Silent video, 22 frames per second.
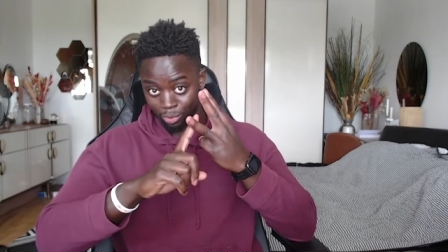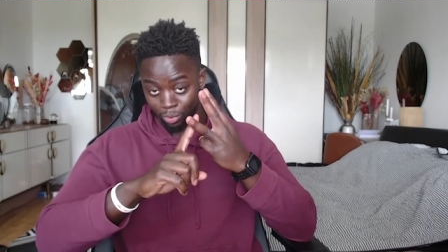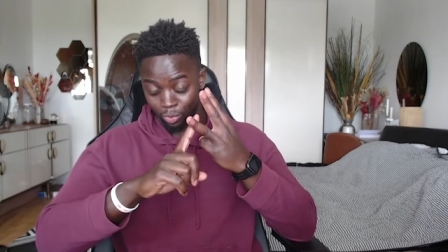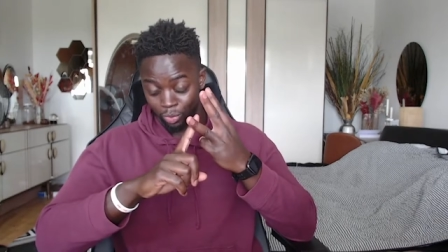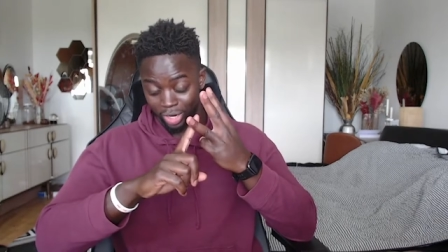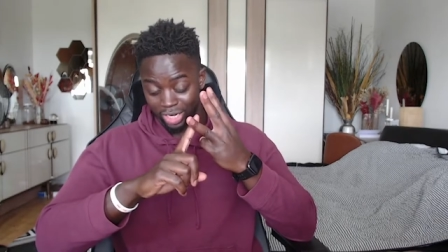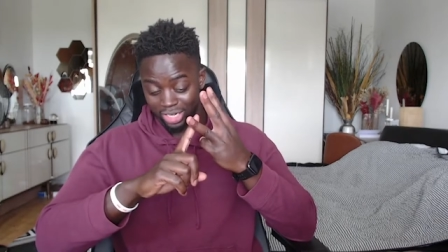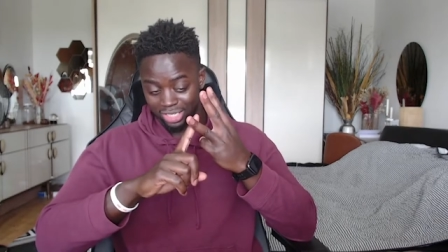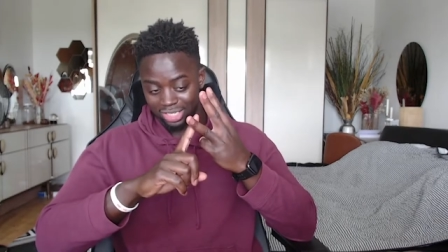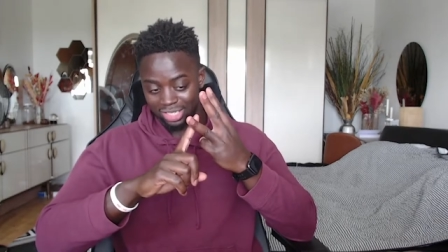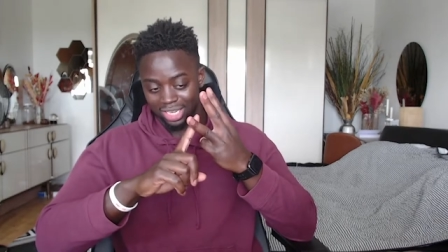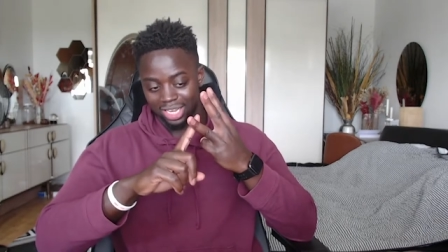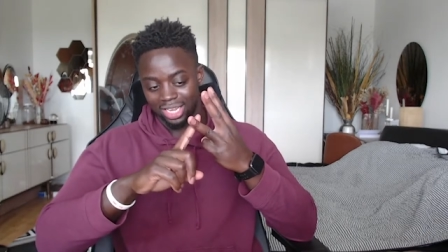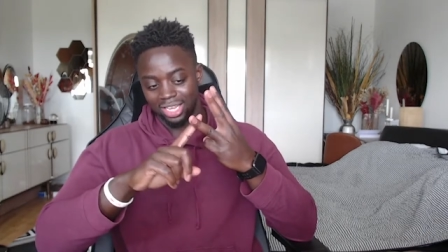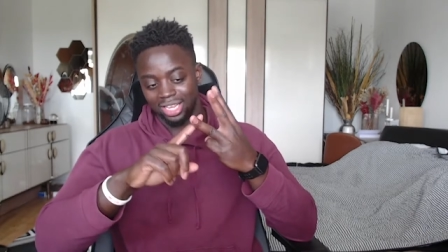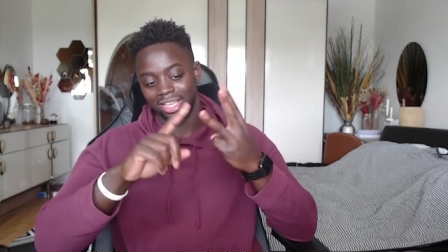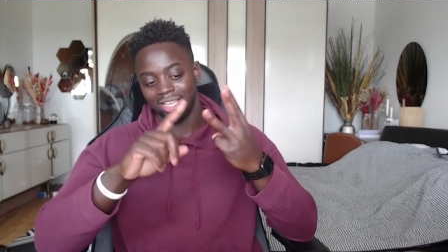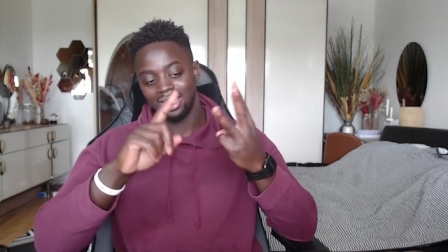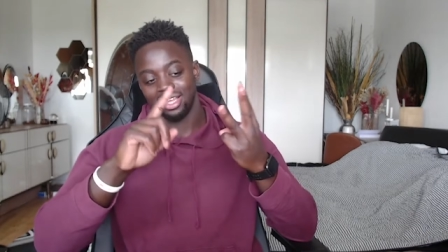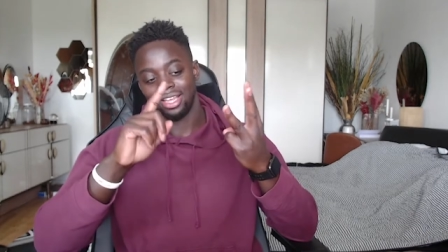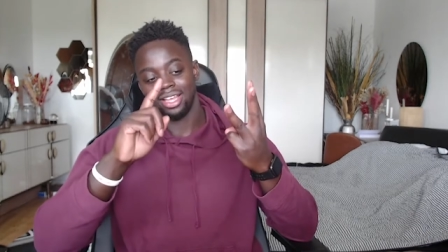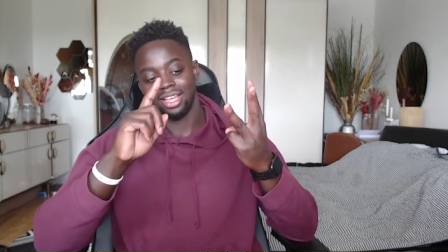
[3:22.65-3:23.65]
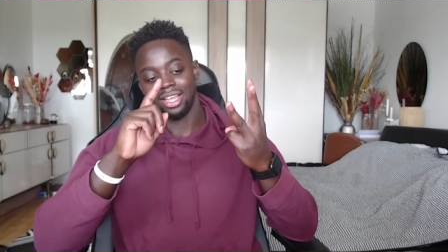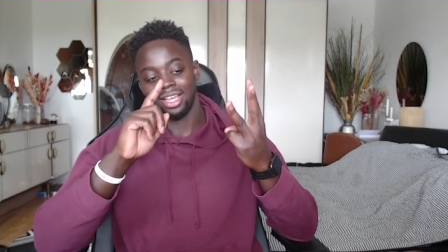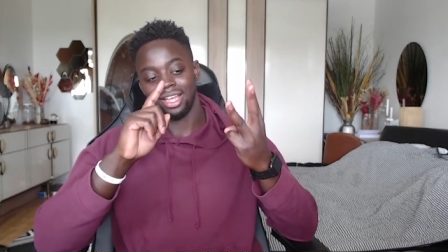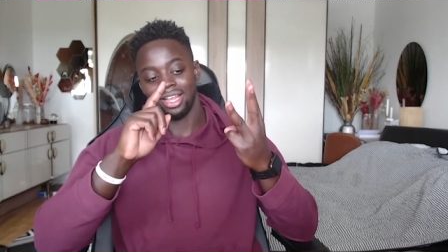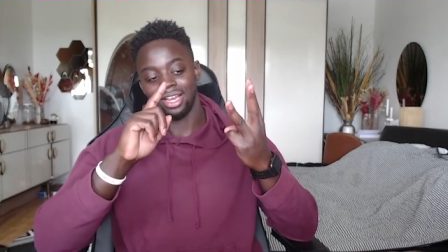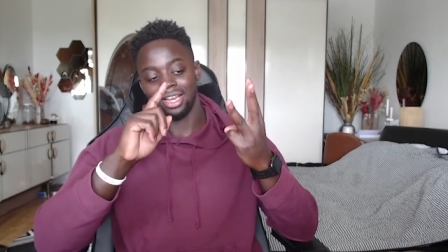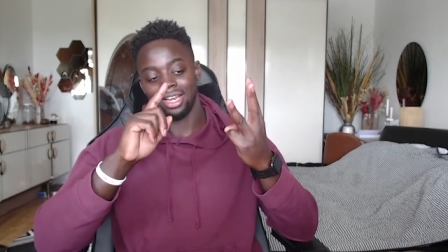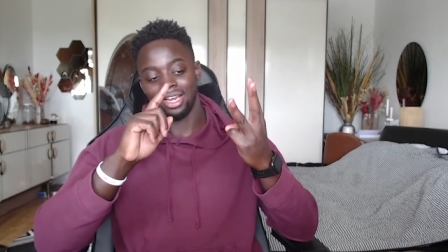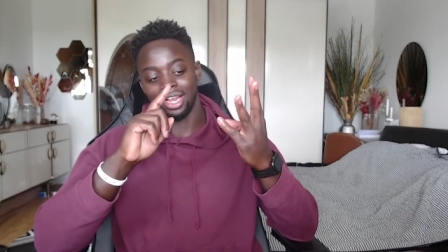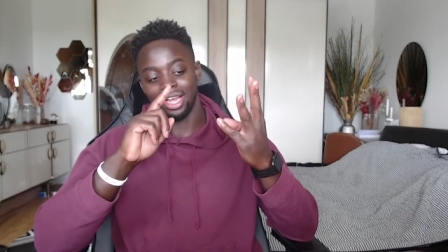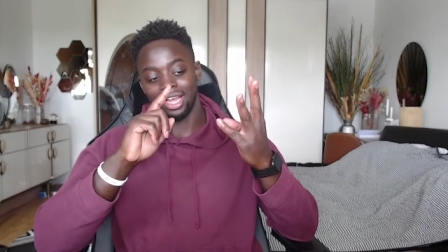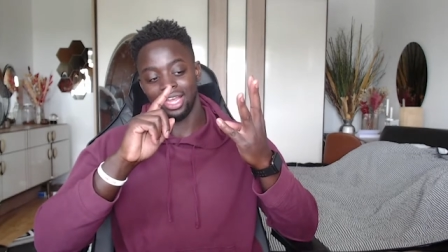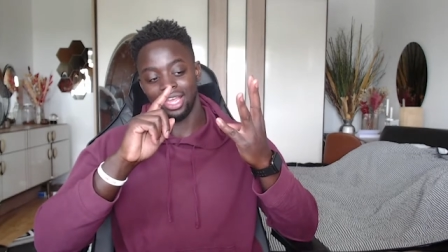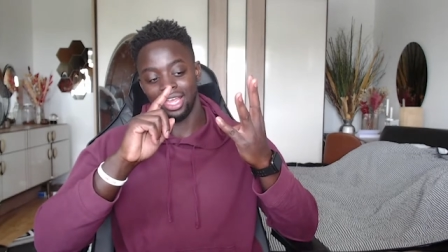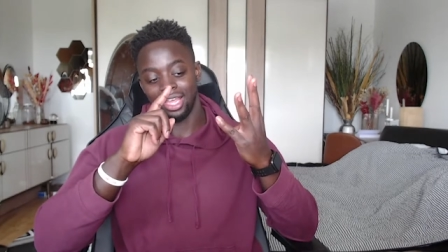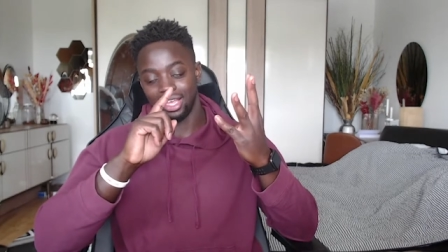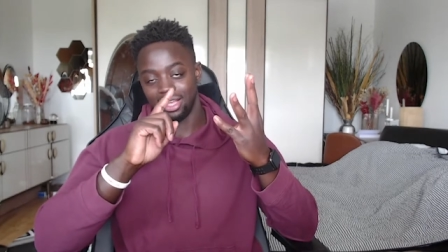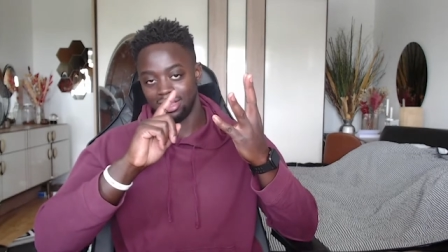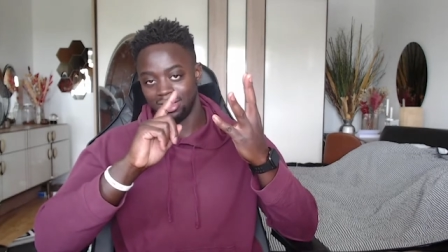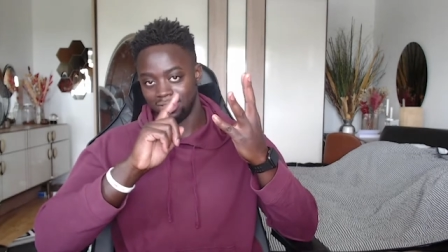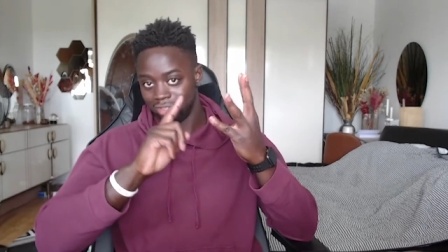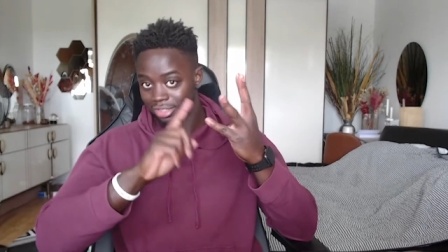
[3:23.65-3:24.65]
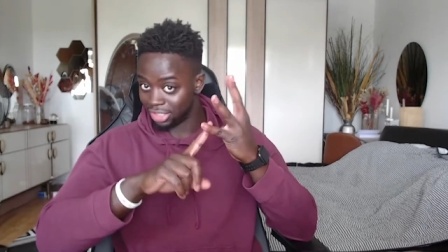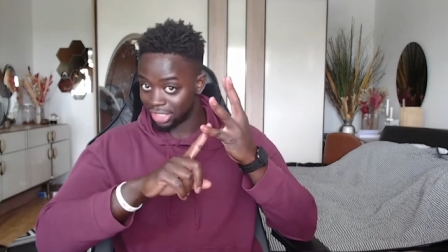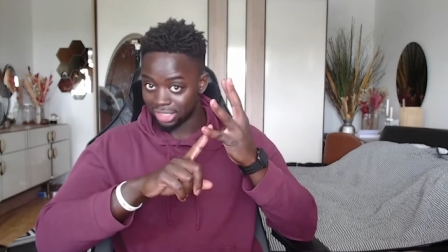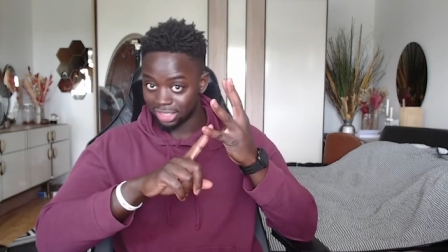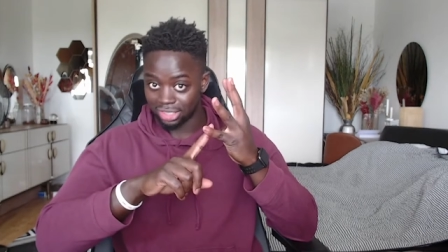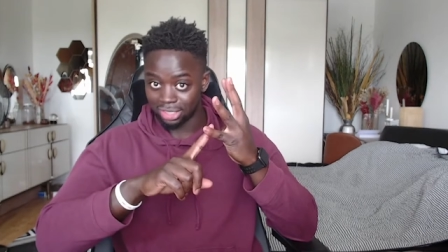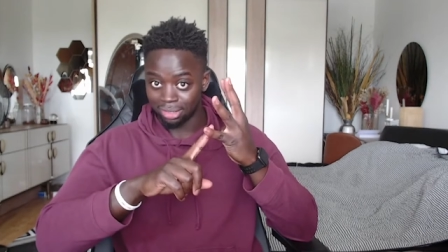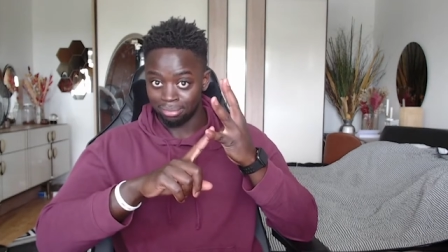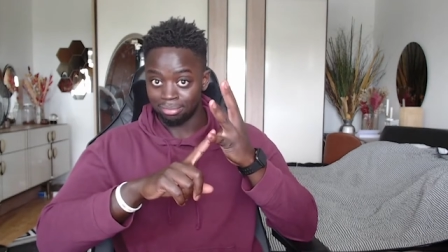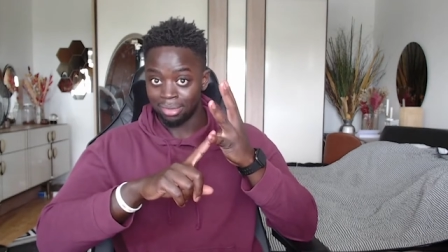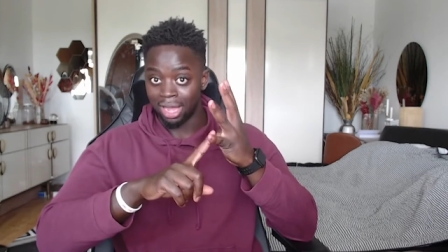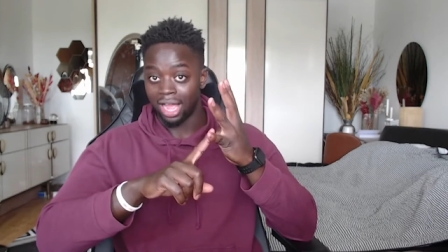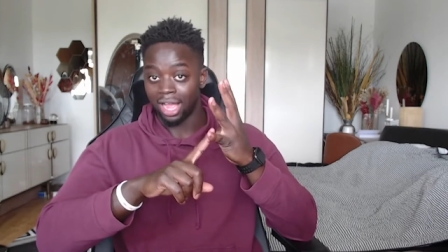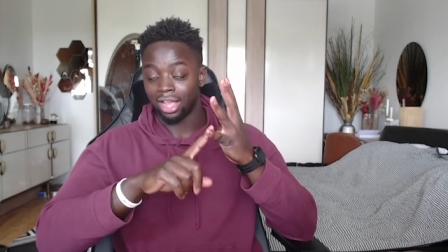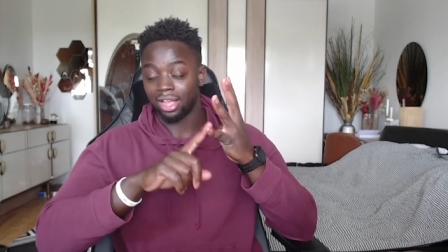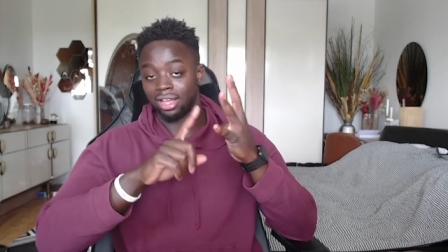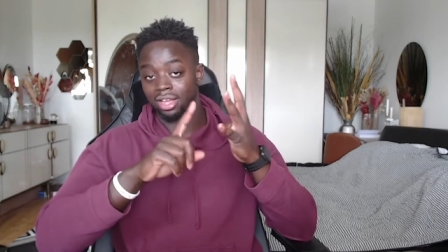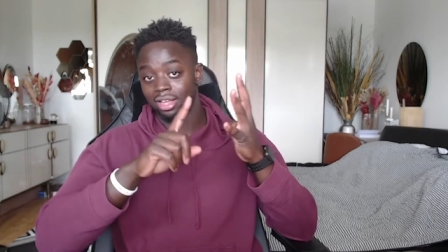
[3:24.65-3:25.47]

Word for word: Wednesday, I hit chest and back.